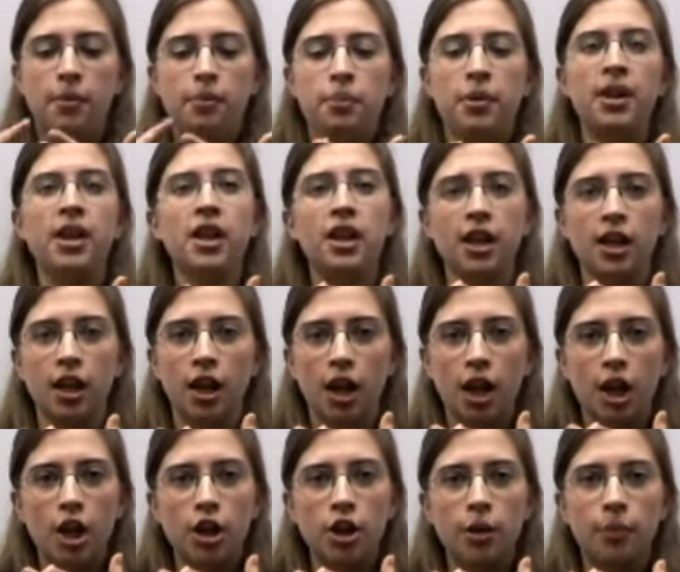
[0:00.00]
P,
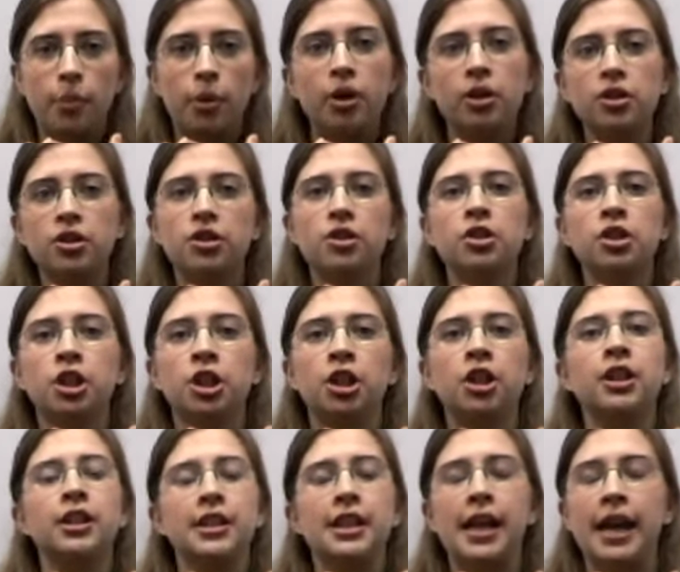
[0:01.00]
the
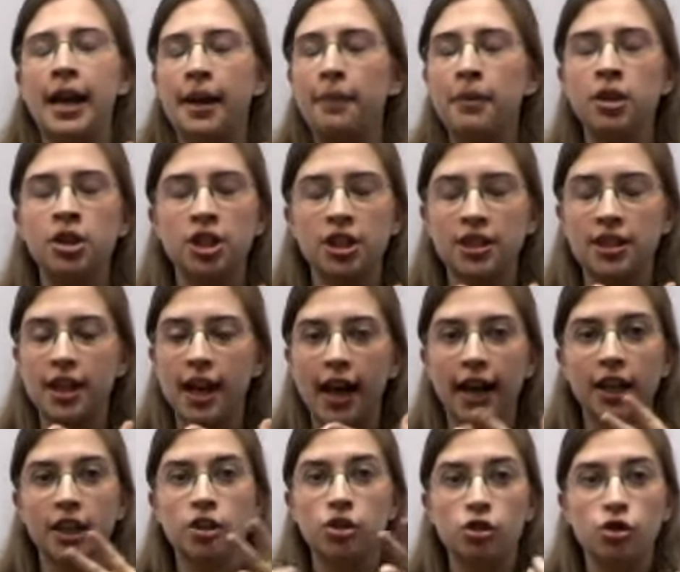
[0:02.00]
personal damages that I
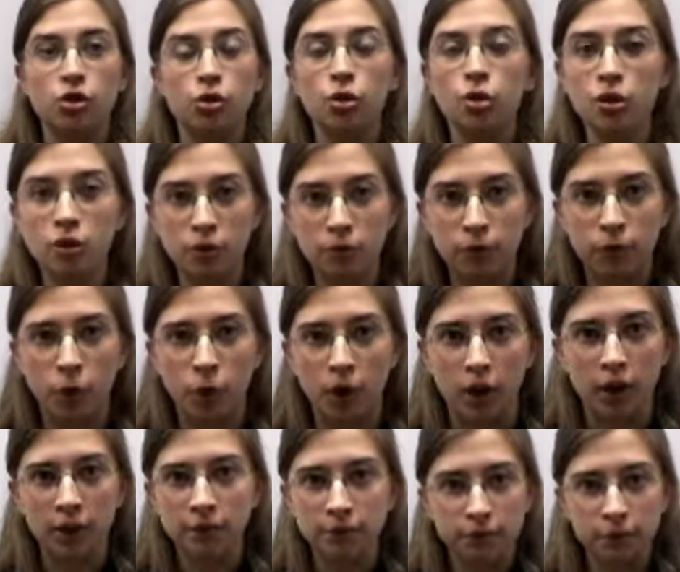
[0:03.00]
can sue you
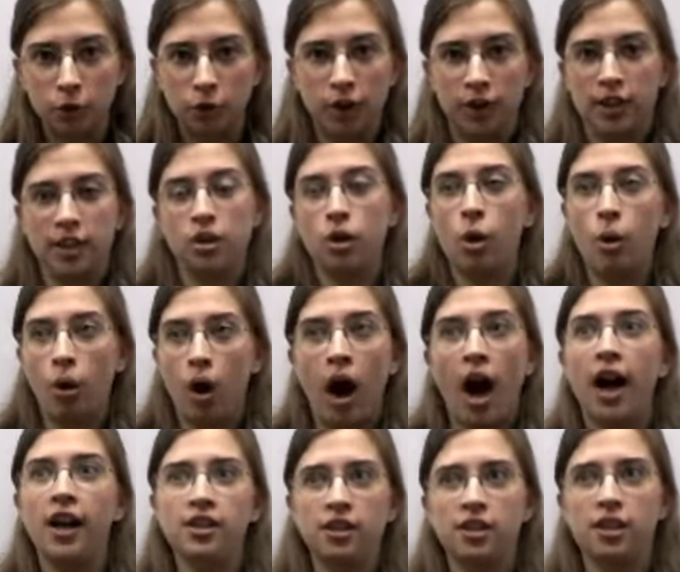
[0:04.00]
for, for this whole
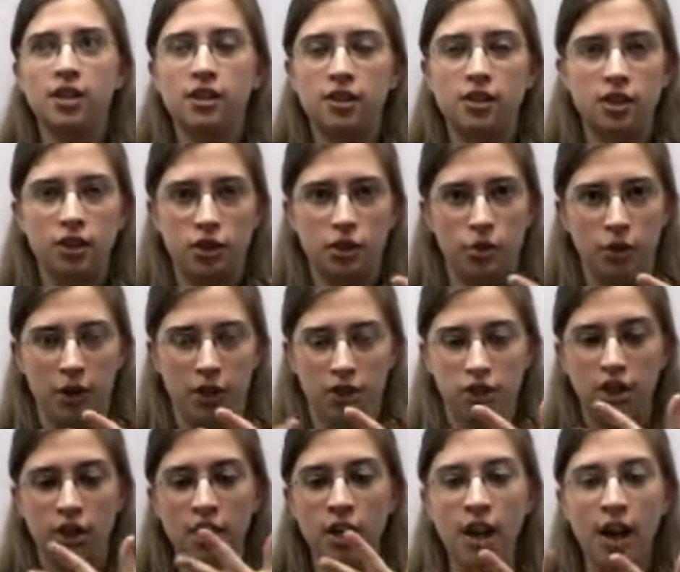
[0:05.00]
hostage
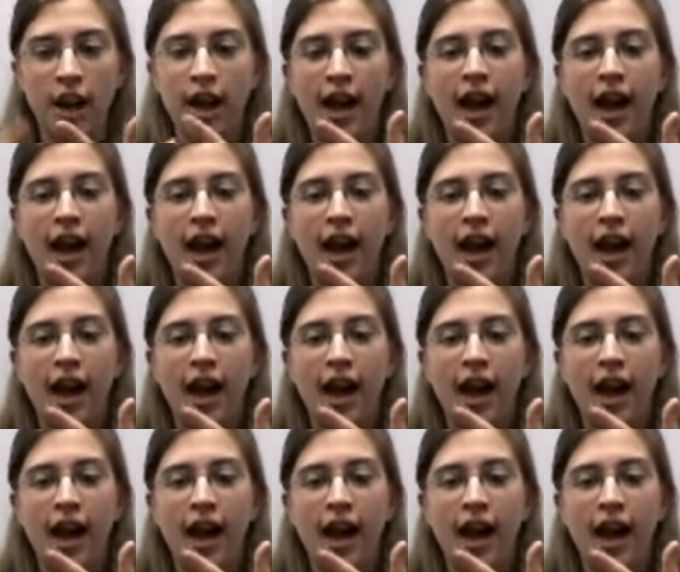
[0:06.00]
situation.